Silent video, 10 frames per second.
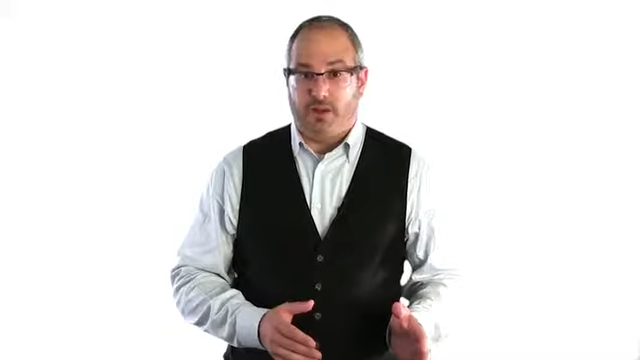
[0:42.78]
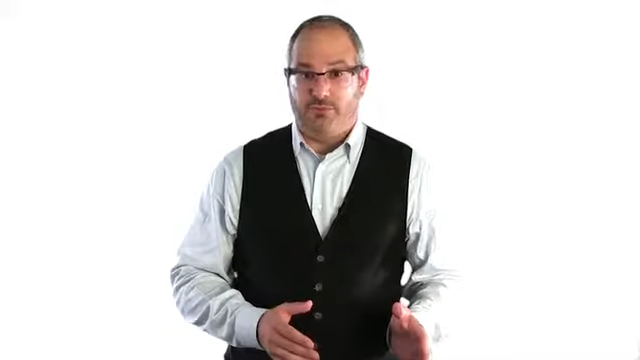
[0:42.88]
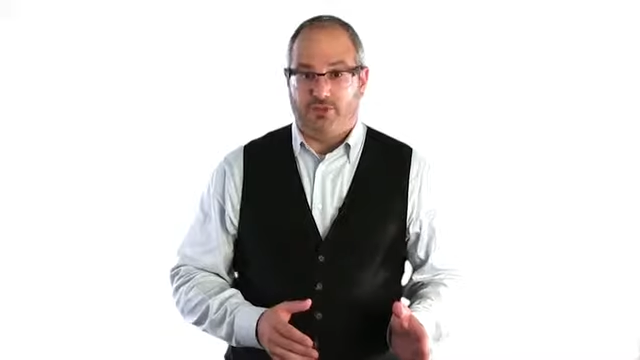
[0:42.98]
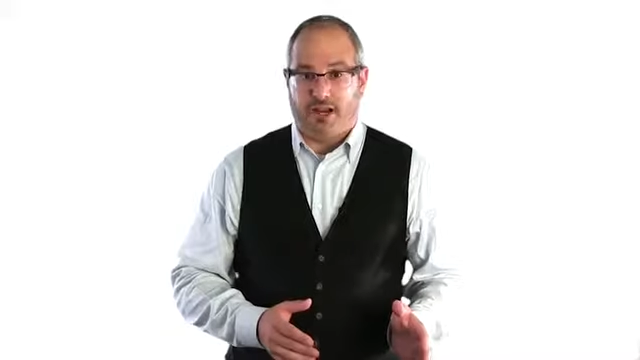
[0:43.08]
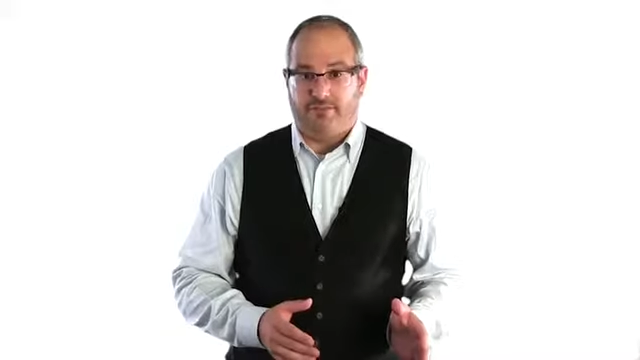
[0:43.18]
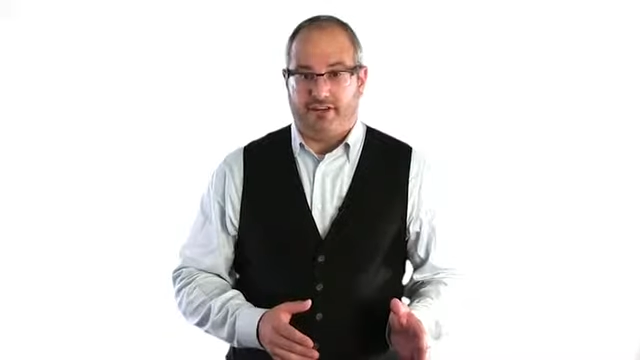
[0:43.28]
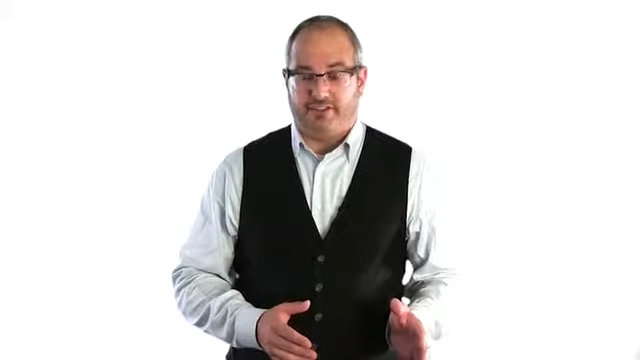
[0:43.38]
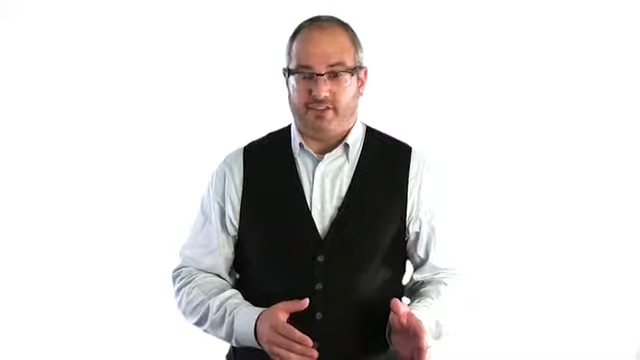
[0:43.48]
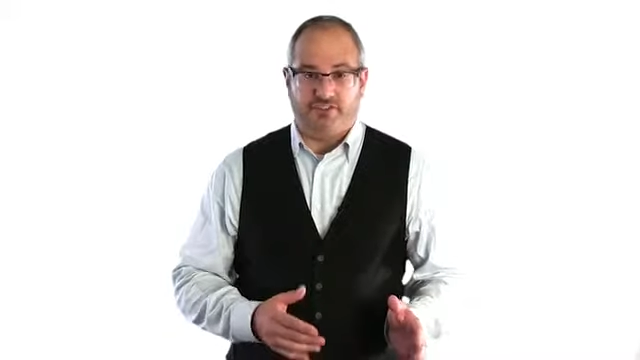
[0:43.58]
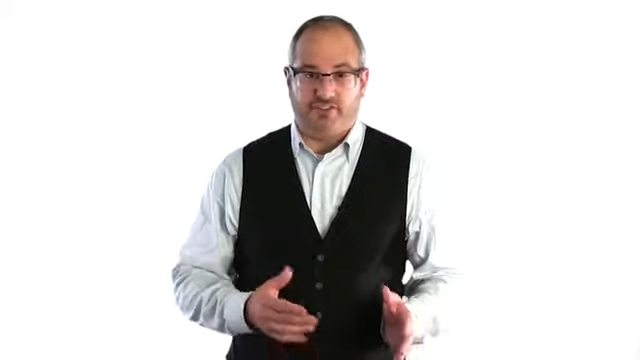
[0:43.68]
web
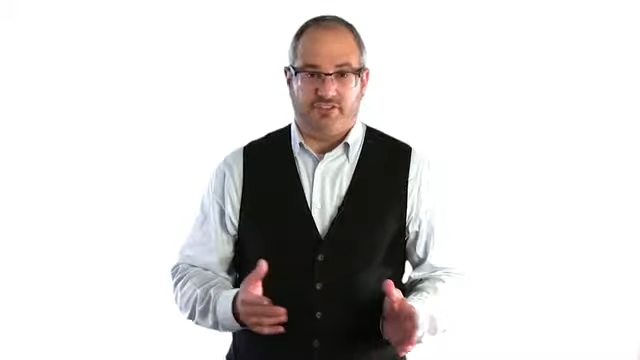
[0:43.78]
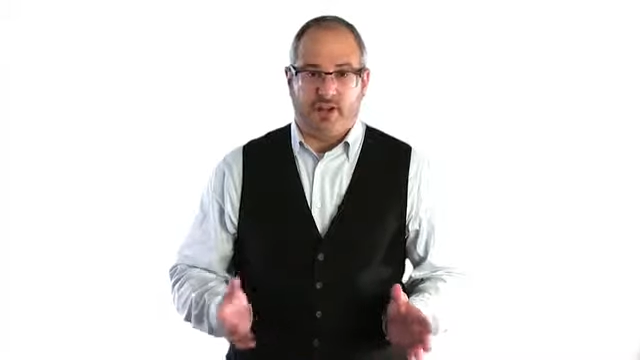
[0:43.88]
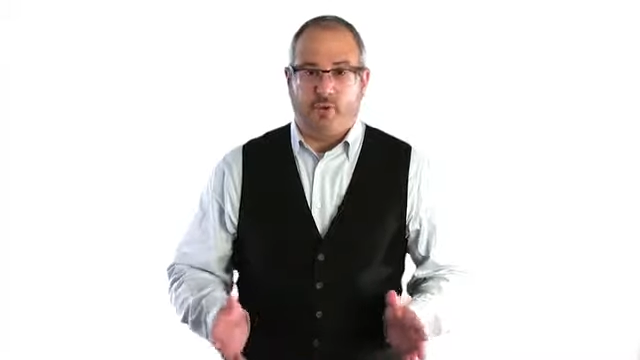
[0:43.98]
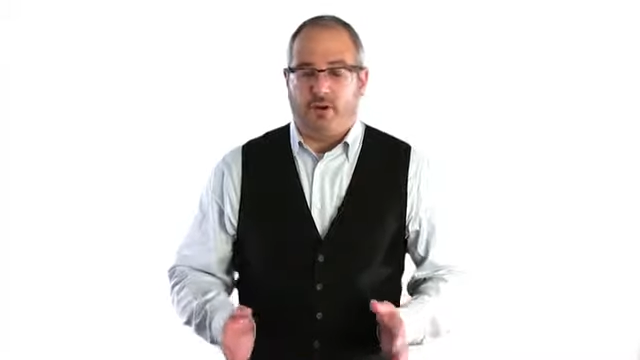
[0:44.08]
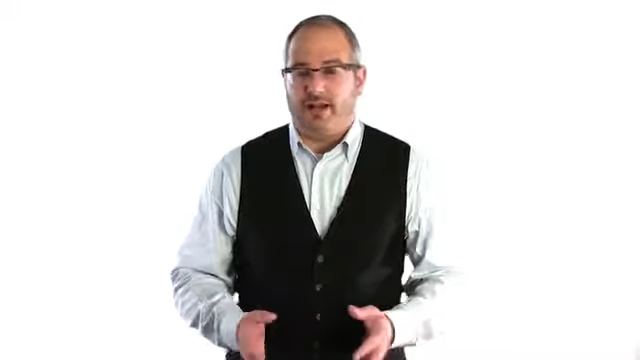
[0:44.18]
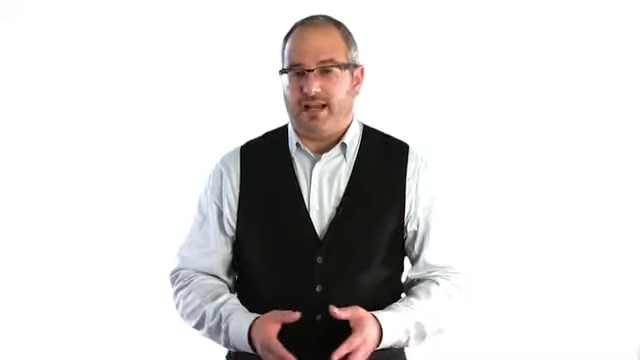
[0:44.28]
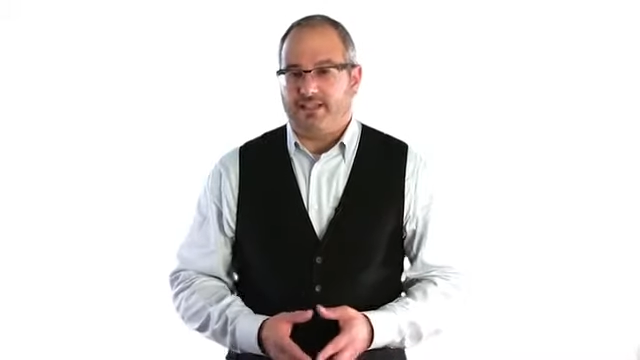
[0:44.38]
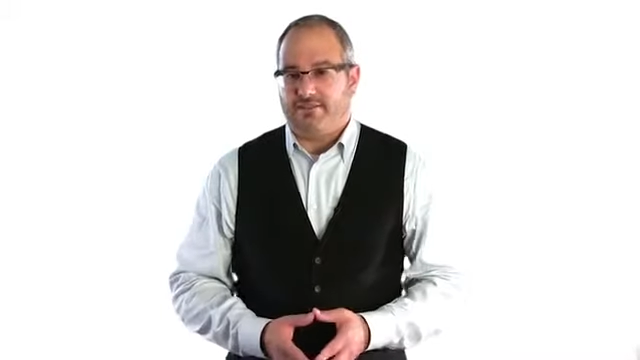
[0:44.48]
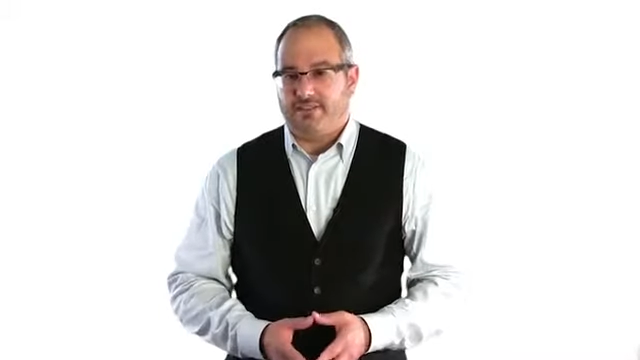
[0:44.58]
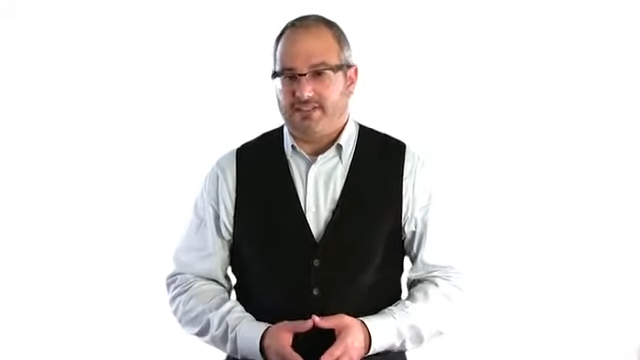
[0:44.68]
traffic, such as what
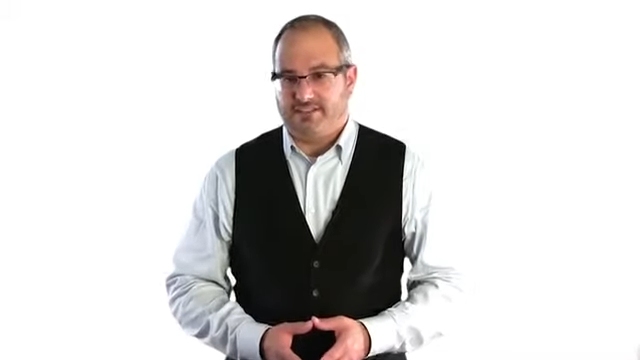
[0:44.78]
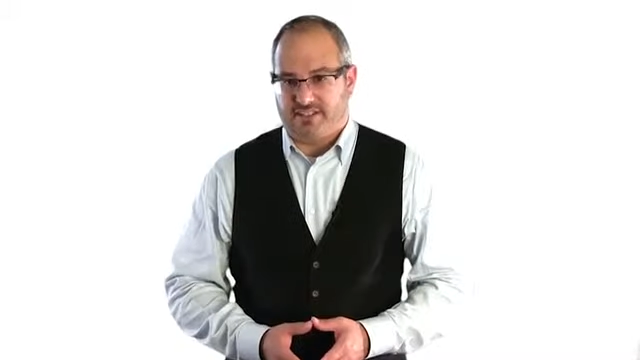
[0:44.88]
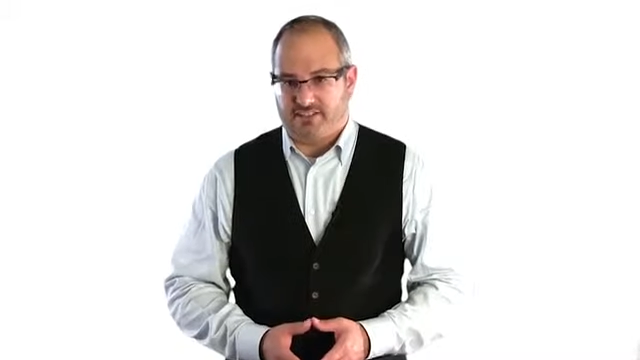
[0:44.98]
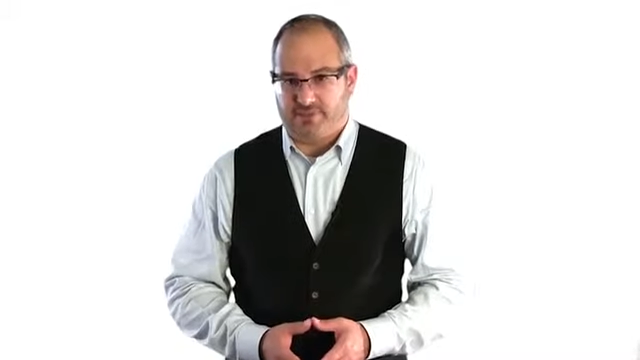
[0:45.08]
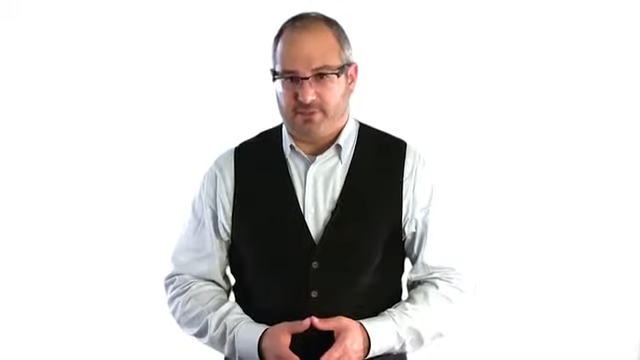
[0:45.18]
kinds of listings